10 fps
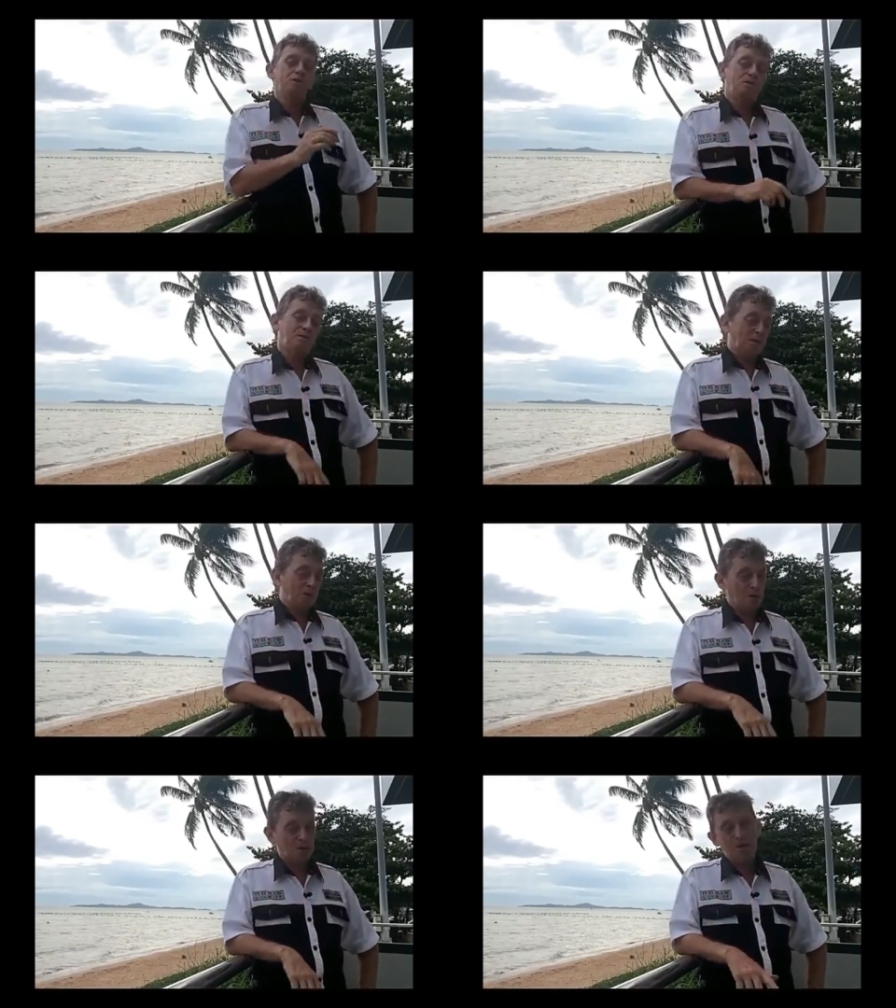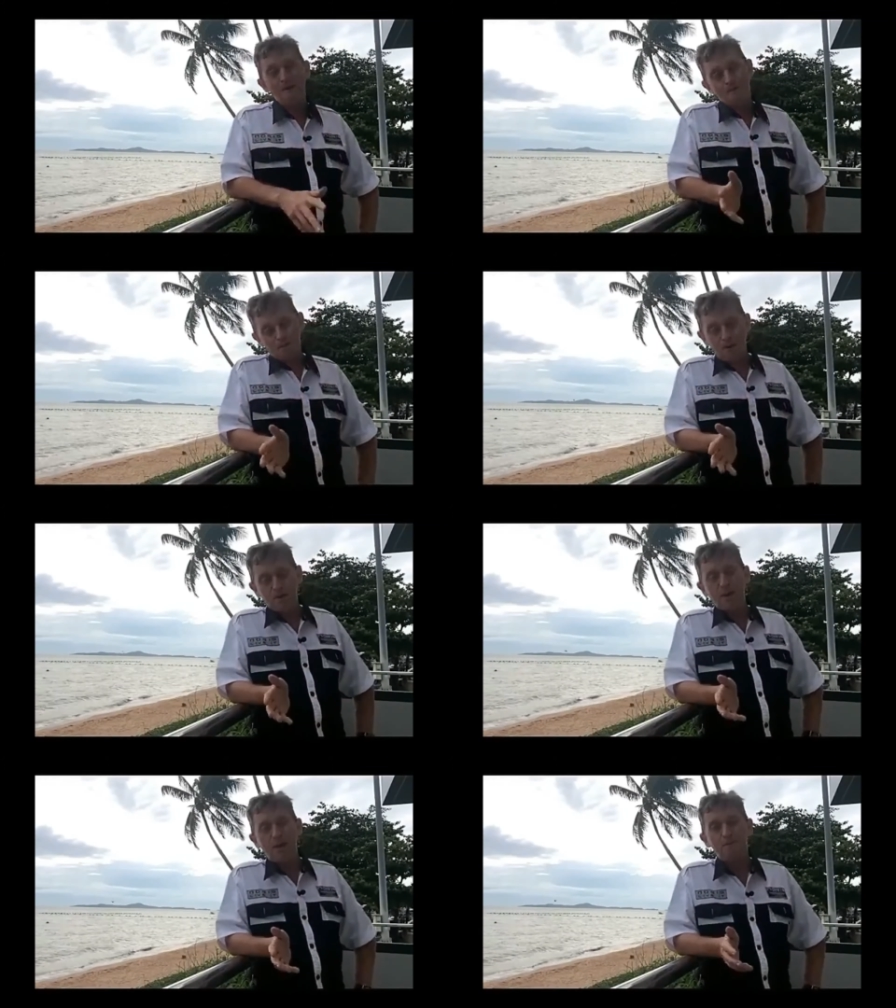do? Oh no. But
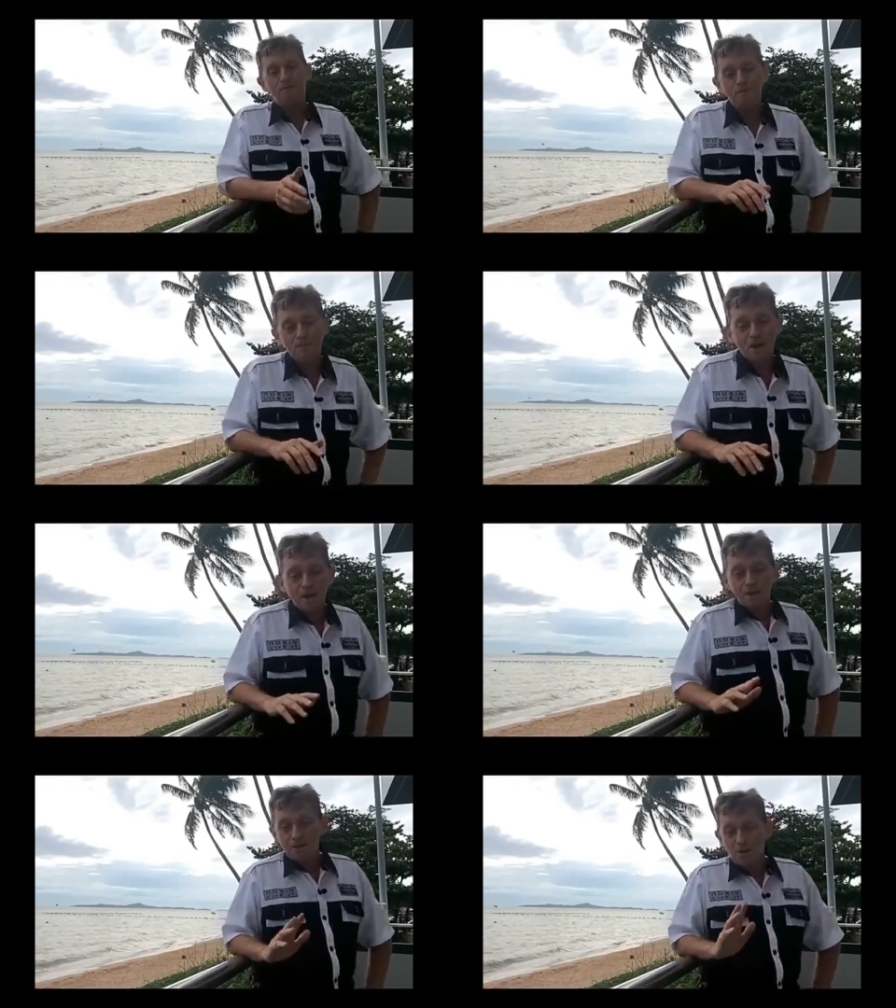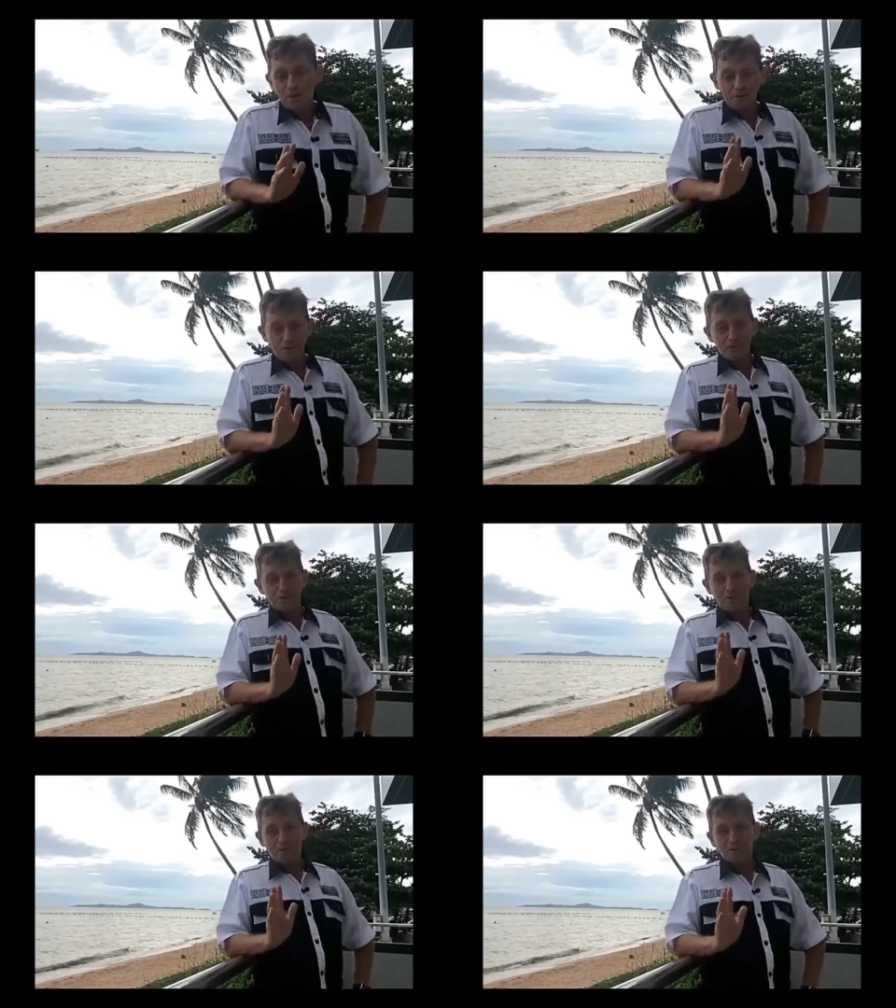okay. So I first
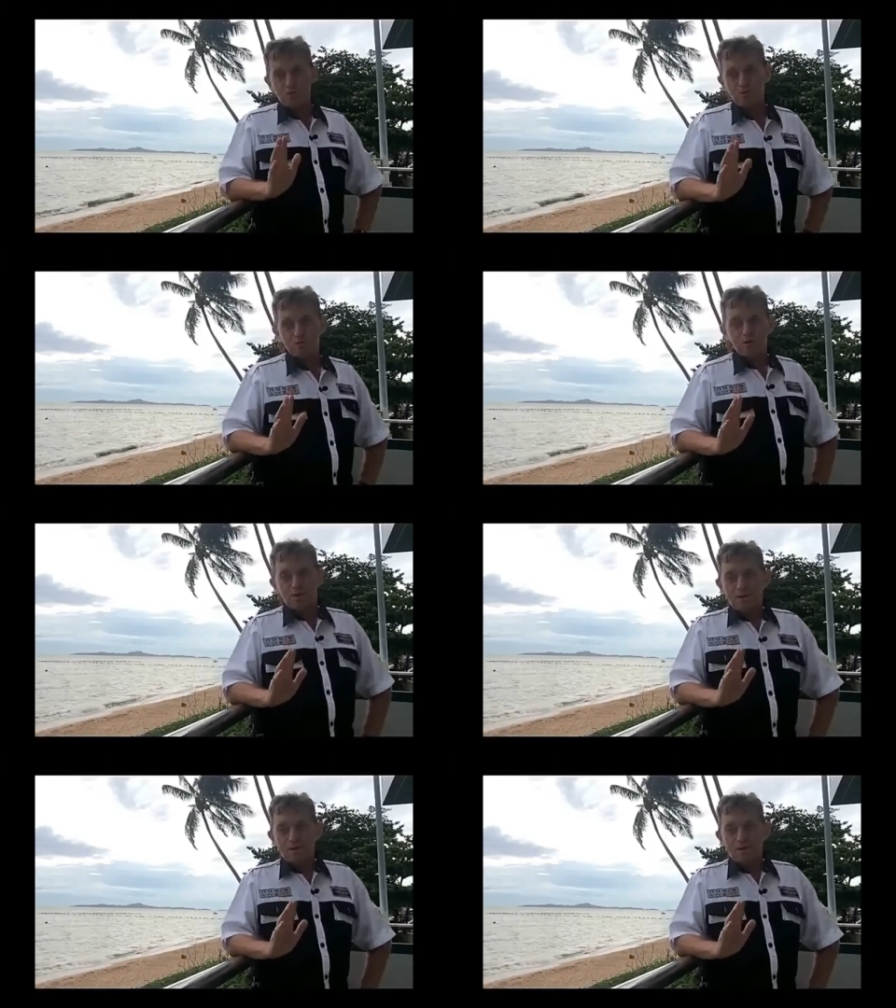want to